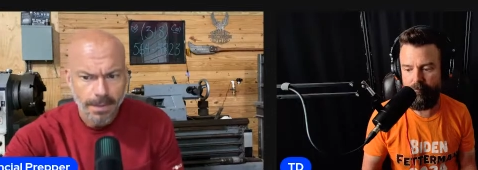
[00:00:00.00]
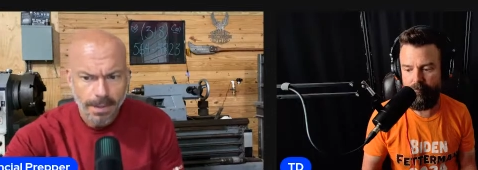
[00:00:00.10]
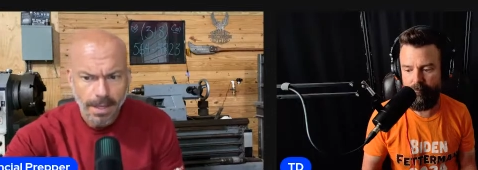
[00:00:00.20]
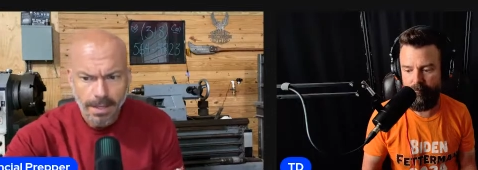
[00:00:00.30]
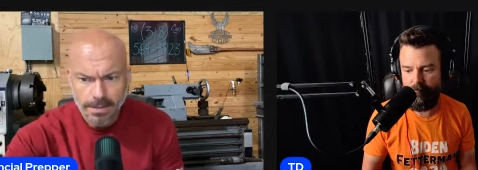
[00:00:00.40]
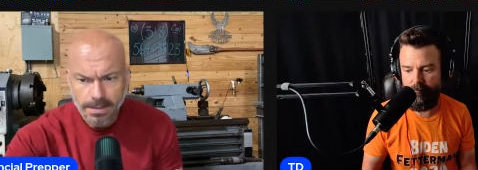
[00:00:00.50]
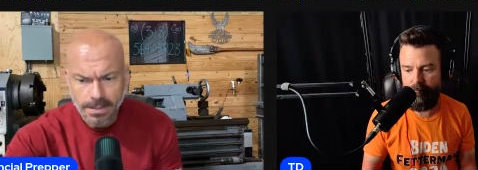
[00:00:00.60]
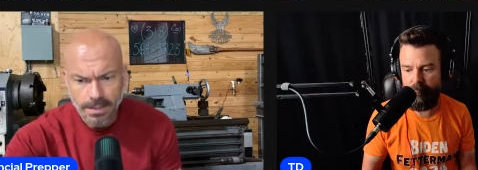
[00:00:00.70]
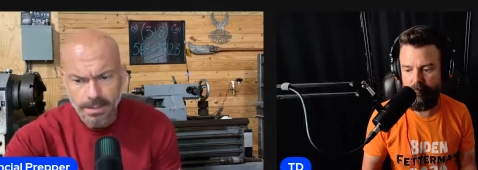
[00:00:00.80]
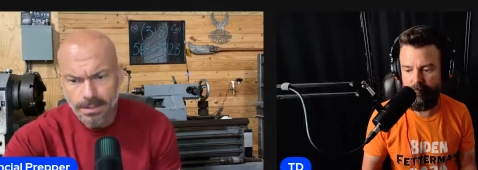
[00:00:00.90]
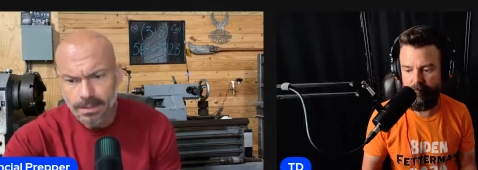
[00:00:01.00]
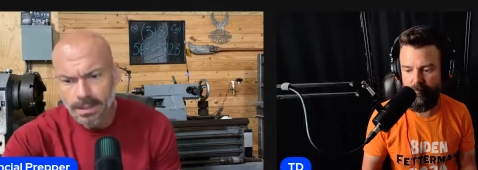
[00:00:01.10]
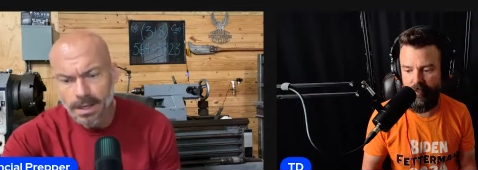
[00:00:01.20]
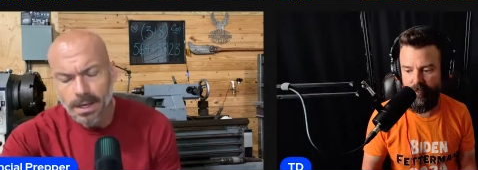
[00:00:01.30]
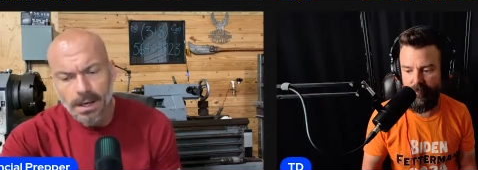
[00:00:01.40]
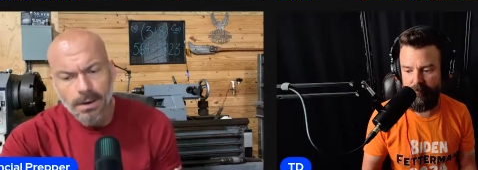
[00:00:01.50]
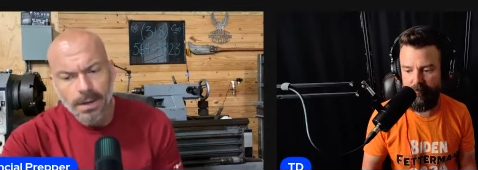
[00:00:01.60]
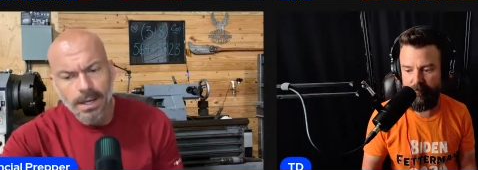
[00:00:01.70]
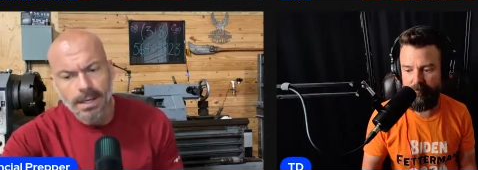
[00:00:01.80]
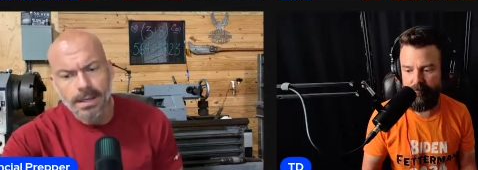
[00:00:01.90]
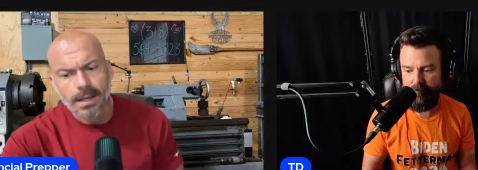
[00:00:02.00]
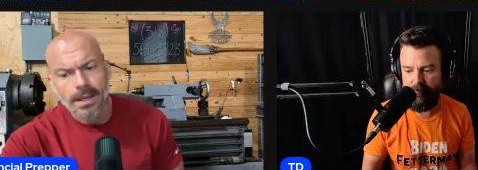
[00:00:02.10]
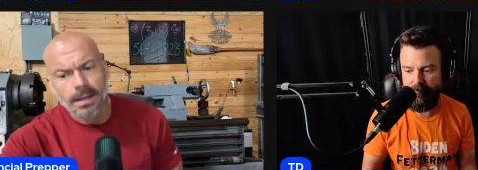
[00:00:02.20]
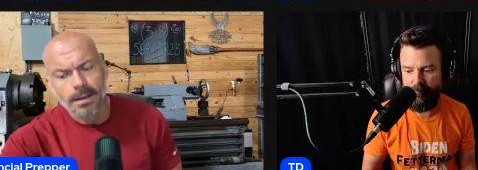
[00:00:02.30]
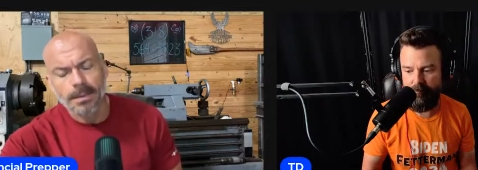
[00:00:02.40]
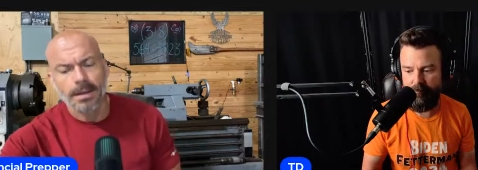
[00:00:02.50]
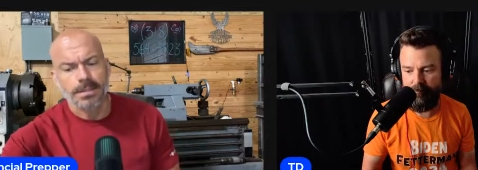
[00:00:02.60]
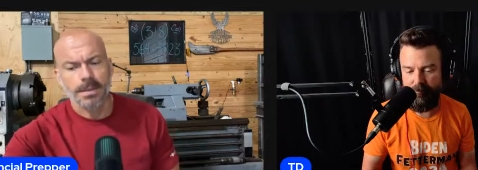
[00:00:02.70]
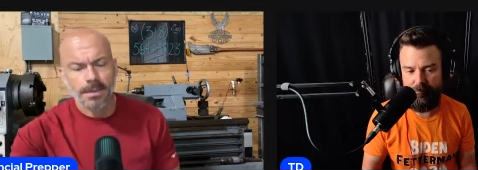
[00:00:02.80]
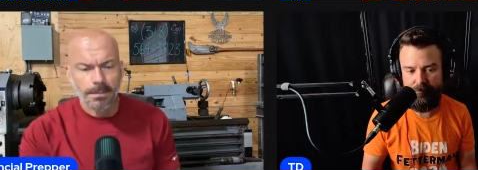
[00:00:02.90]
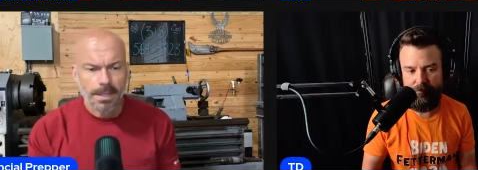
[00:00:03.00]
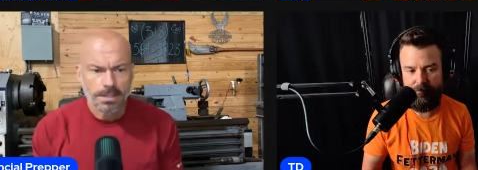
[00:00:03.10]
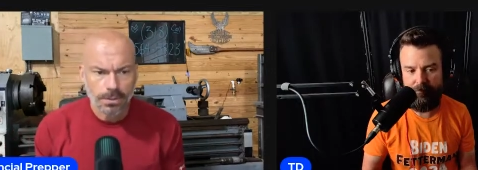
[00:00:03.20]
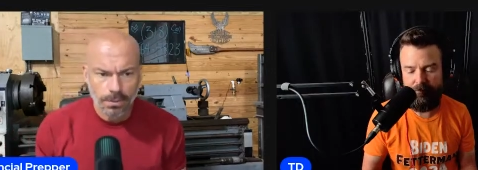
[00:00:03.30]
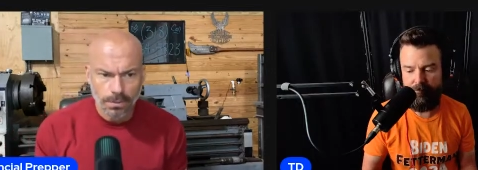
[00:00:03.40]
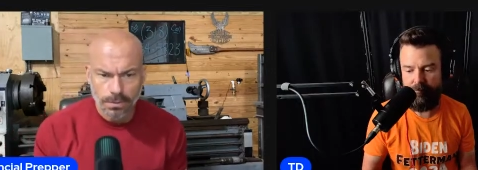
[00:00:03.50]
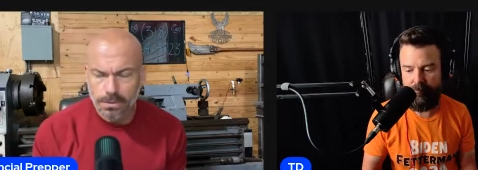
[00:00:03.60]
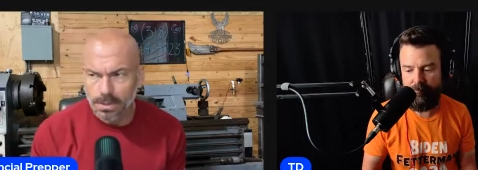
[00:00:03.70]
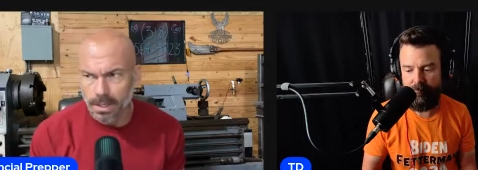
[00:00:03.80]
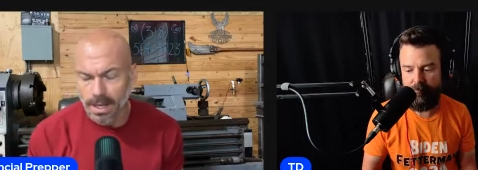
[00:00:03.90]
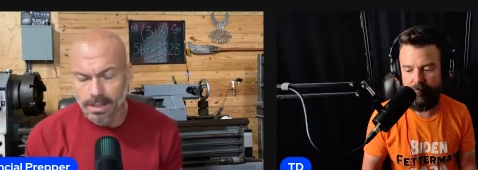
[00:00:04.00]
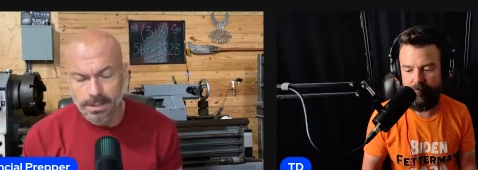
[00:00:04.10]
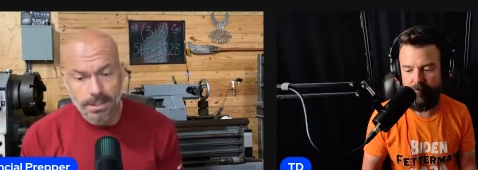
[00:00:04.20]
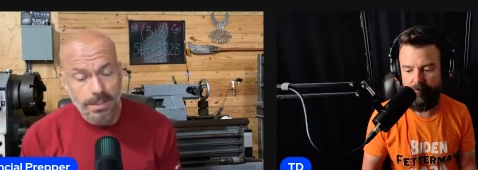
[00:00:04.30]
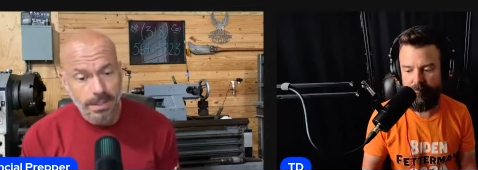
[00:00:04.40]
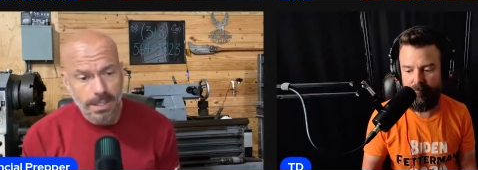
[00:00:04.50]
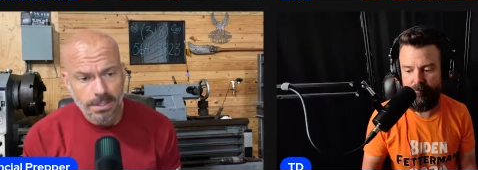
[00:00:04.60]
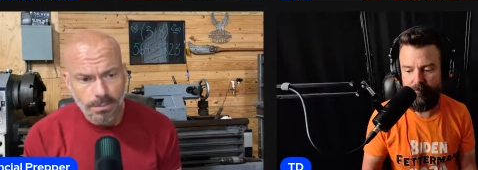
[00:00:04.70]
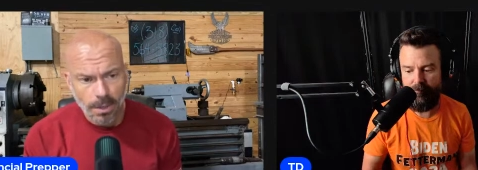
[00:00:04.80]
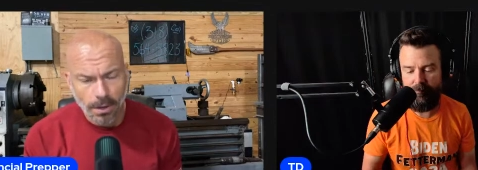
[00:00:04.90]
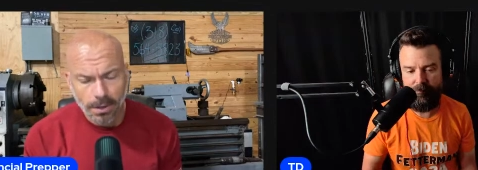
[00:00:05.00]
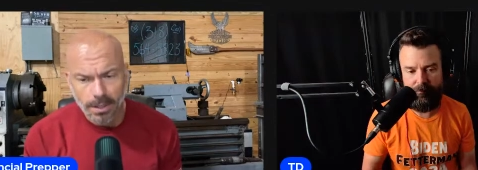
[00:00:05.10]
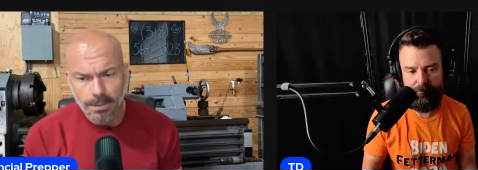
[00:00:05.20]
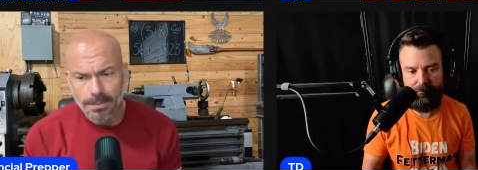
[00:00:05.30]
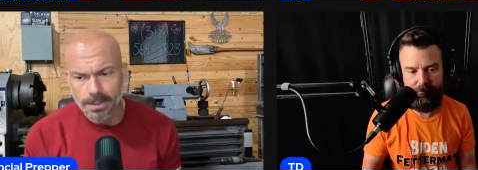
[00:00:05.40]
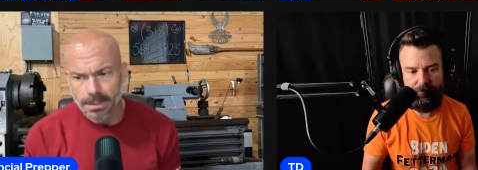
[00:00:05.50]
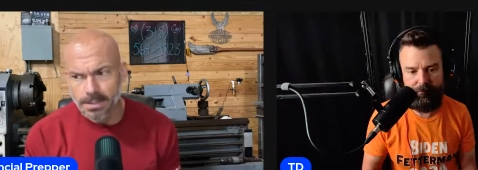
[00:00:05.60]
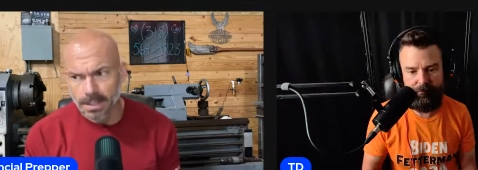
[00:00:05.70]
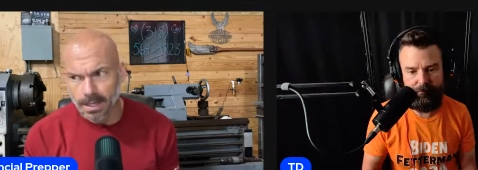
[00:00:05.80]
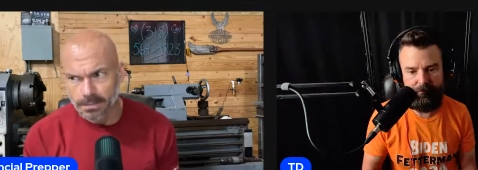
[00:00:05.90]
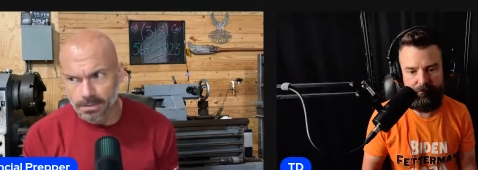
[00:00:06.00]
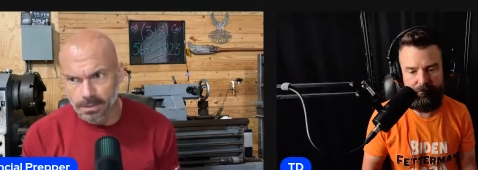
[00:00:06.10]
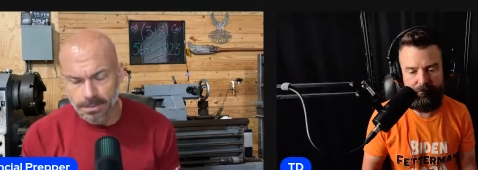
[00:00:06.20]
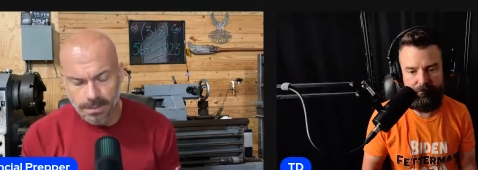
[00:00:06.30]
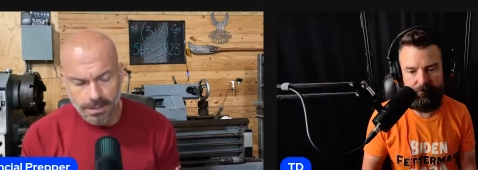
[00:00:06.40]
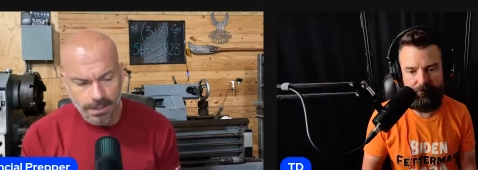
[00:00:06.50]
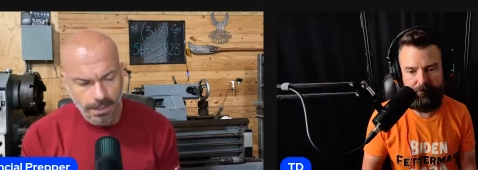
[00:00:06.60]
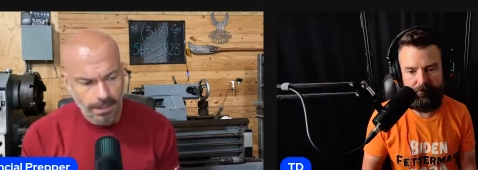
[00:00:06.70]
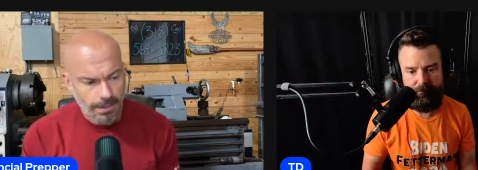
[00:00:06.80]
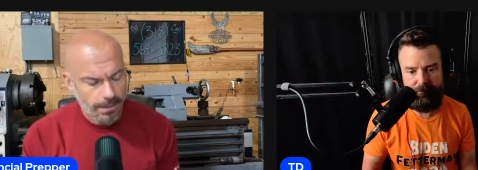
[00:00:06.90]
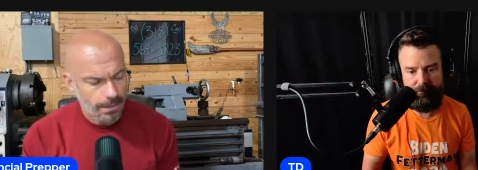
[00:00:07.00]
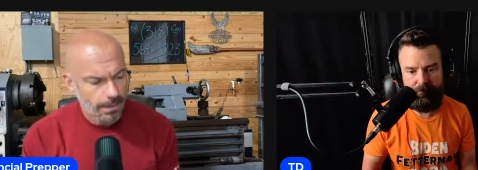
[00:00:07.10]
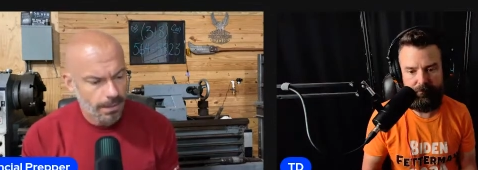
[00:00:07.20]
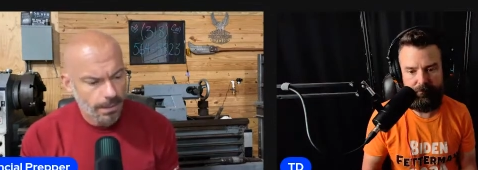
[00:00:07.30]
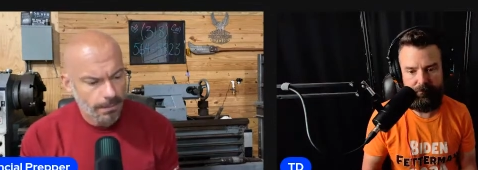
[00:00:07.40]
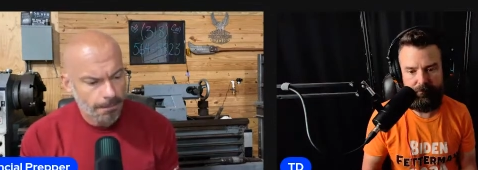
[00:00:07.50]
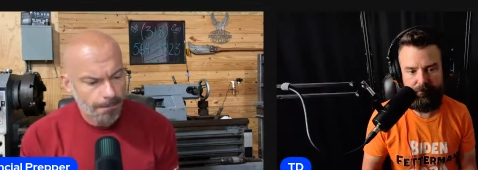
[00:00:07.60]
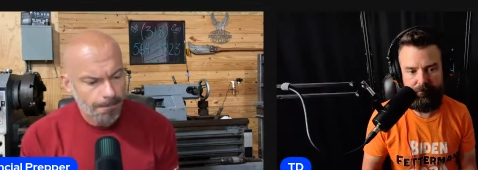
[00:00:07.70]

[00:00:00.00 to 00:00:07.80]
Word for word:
Speaker 1: at the center. Yeah. Okay, uh, something about schools. Uh, actually, the ninja brought it up in his live stream the other day. Um,